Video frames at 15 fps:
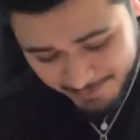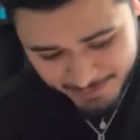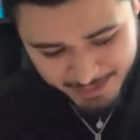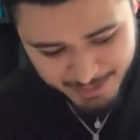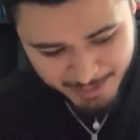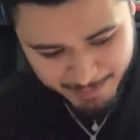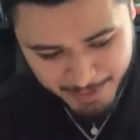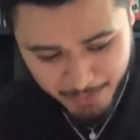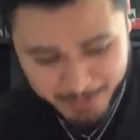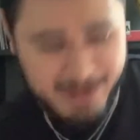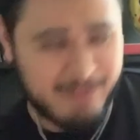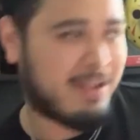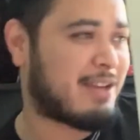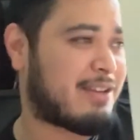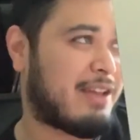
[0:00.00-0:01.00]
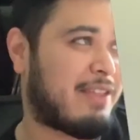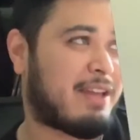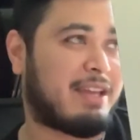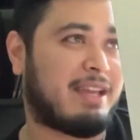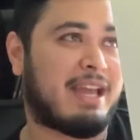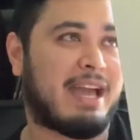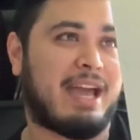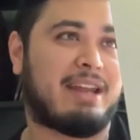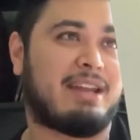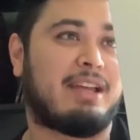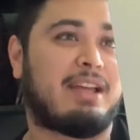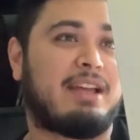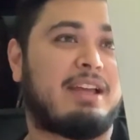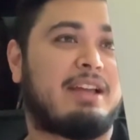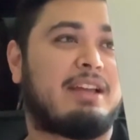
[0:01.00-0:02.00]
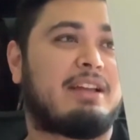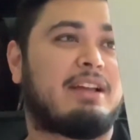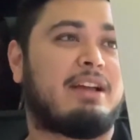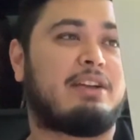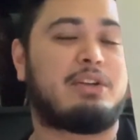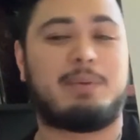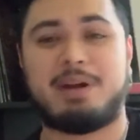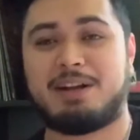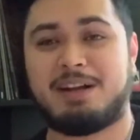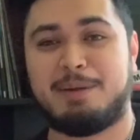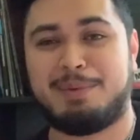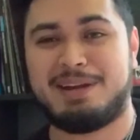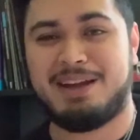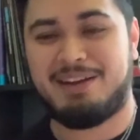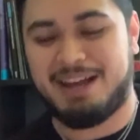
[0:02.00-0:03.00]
But when I found out that he had a new record coming out,